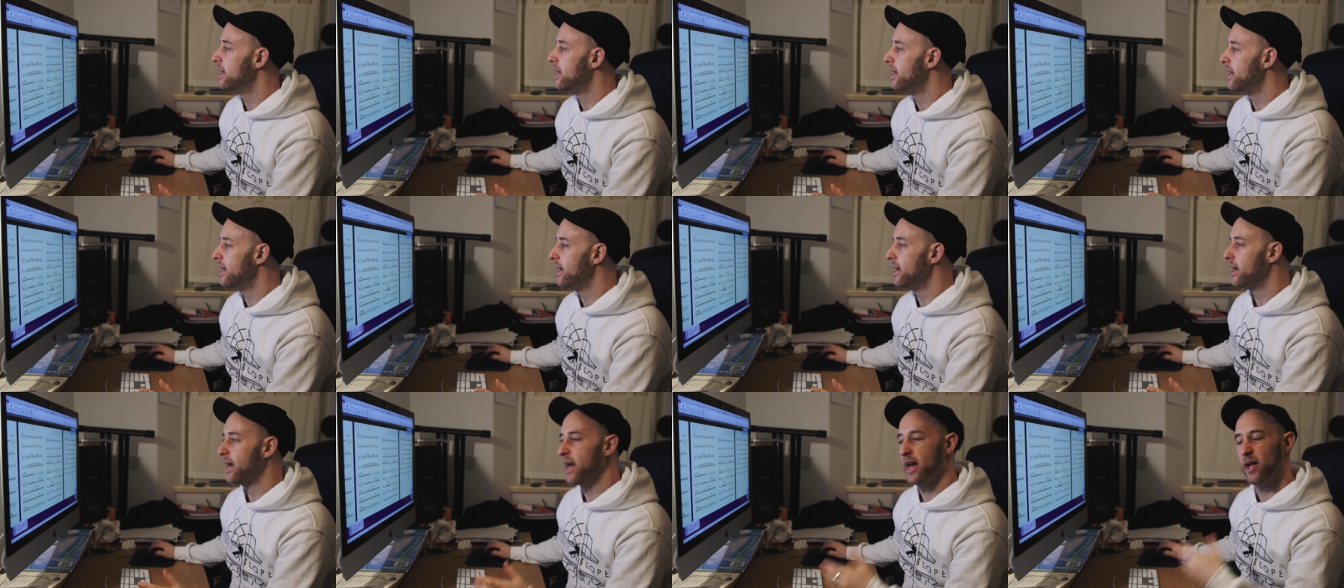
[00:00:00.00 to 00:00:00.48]

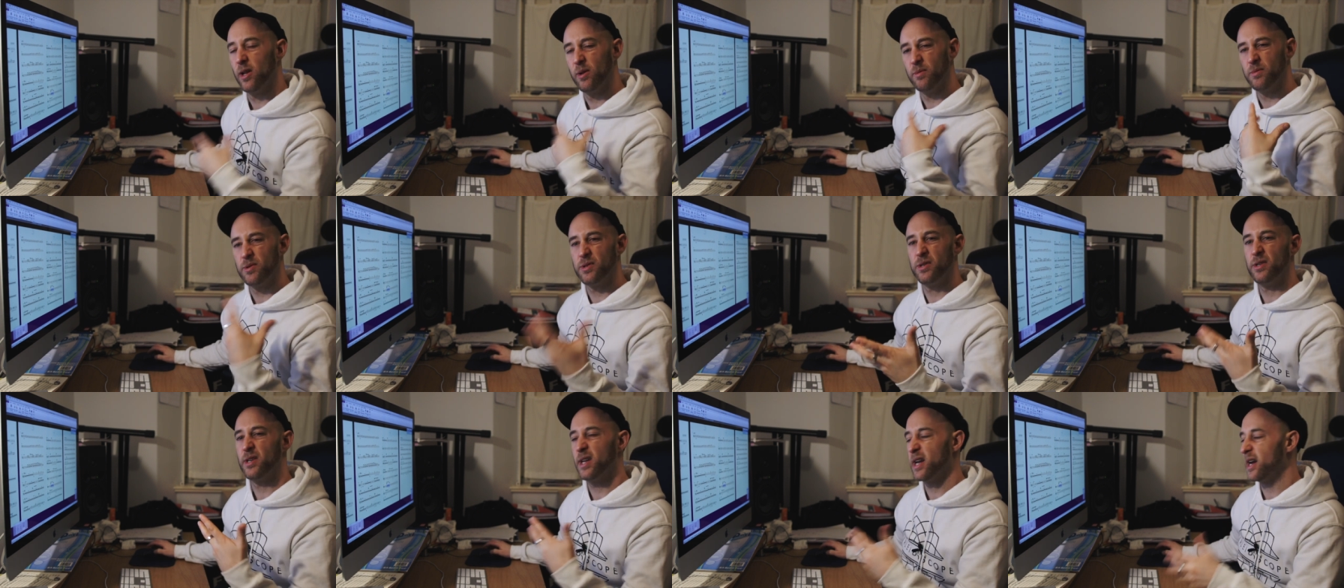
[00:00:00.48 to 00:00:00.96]
It
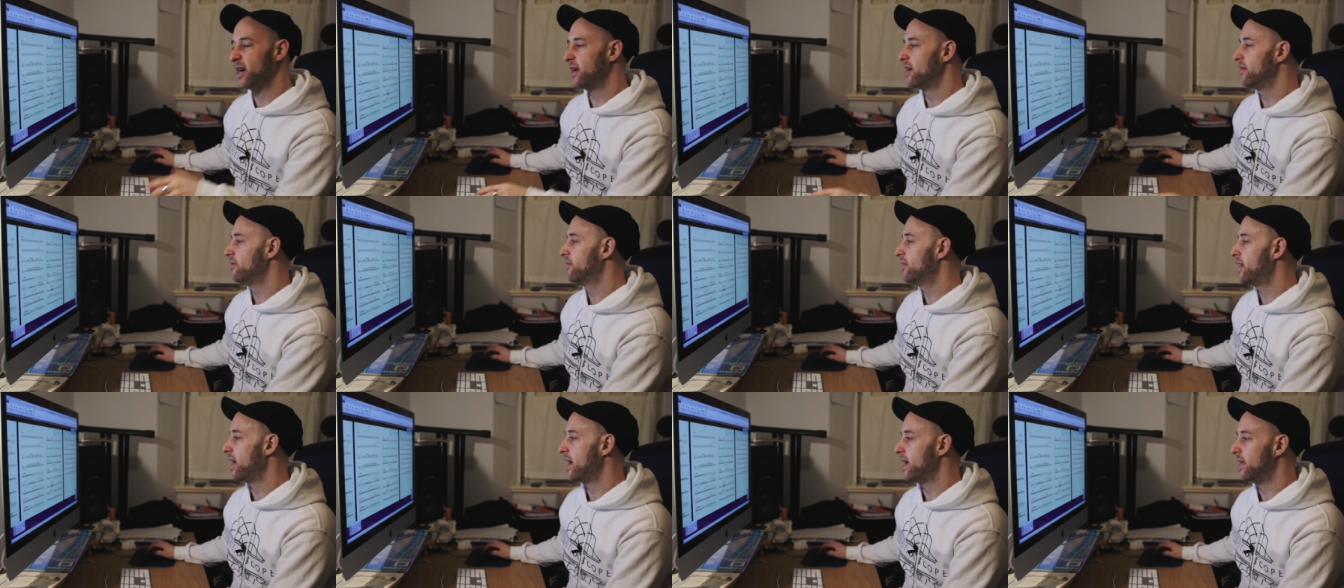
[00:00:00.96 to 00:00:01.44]
helps you kind
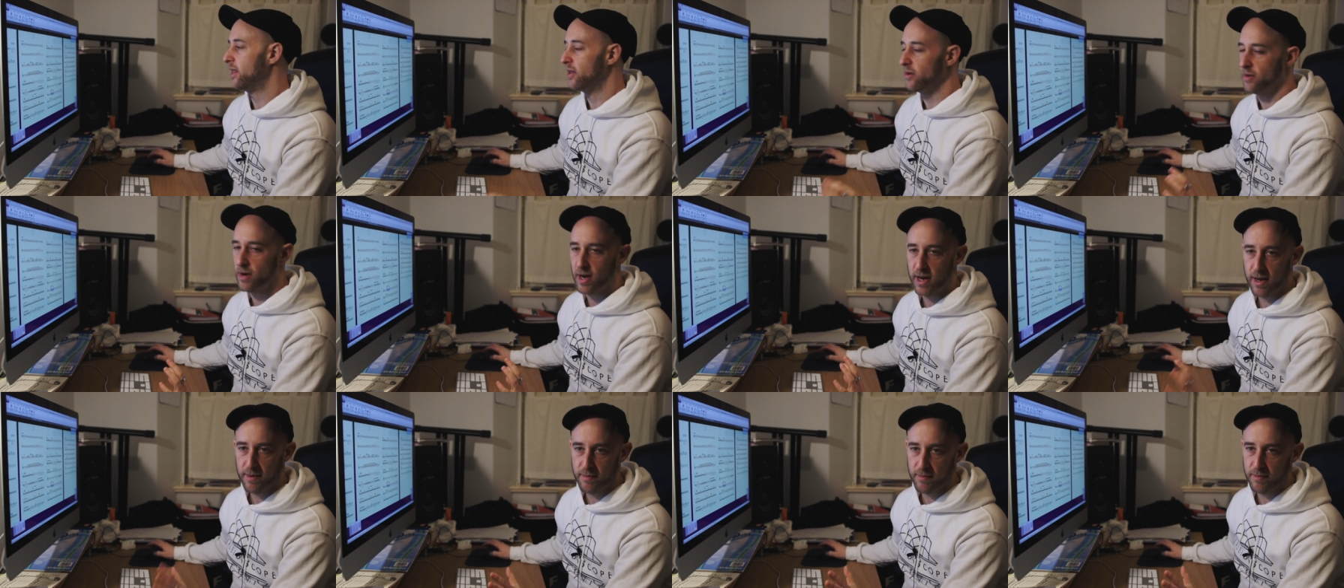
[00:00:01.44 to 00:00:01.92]
of get in the
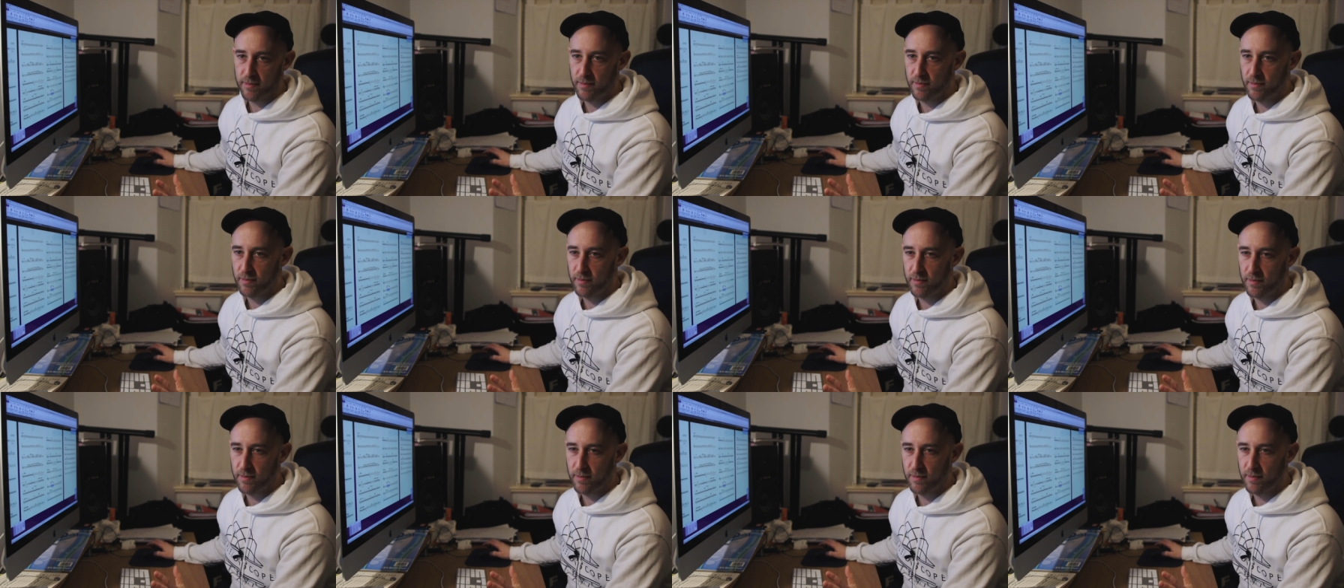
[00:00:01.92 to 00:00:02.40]
right
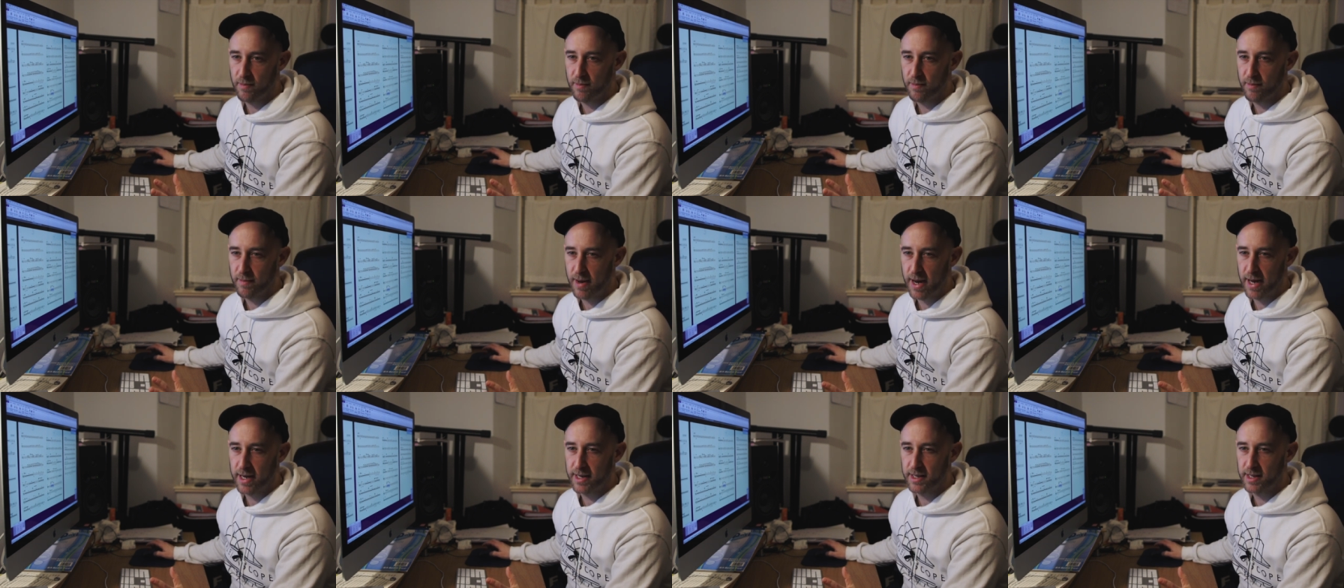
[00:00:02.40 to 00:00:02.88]

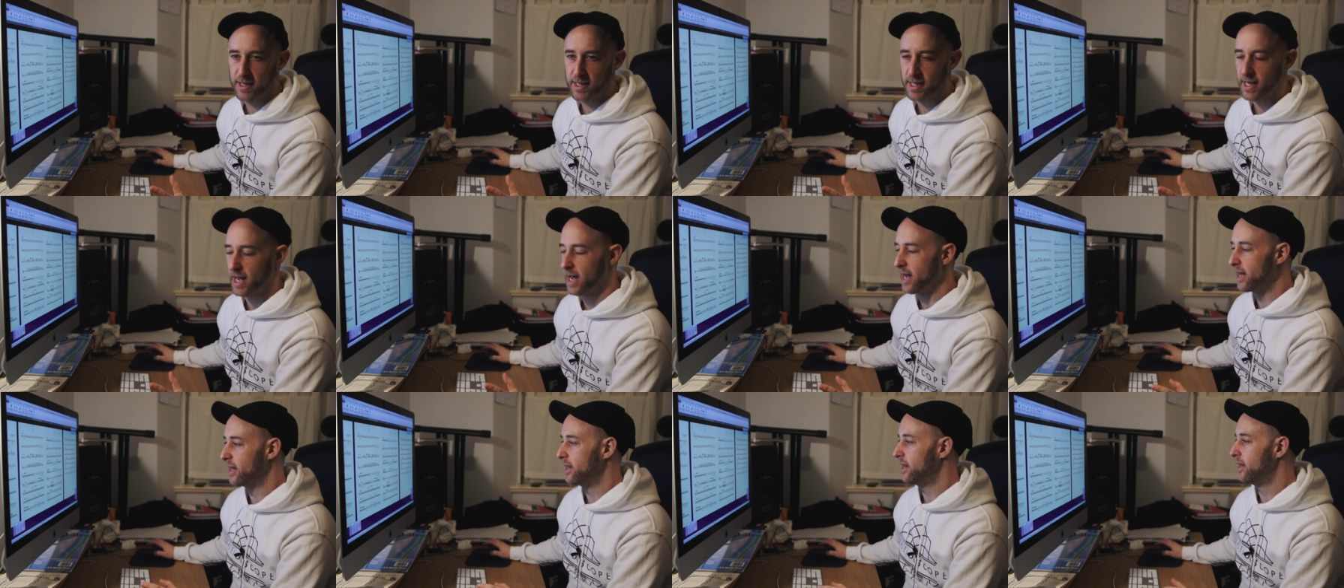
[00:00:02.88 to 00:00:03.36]

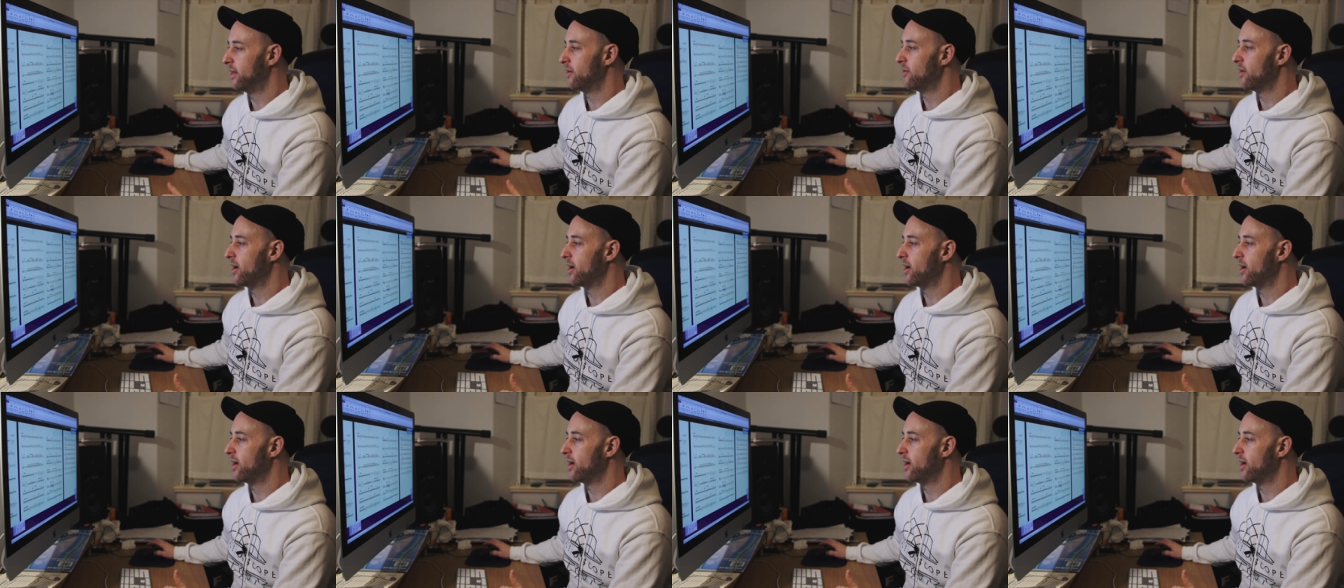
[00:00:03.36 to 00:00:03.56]
mindset and in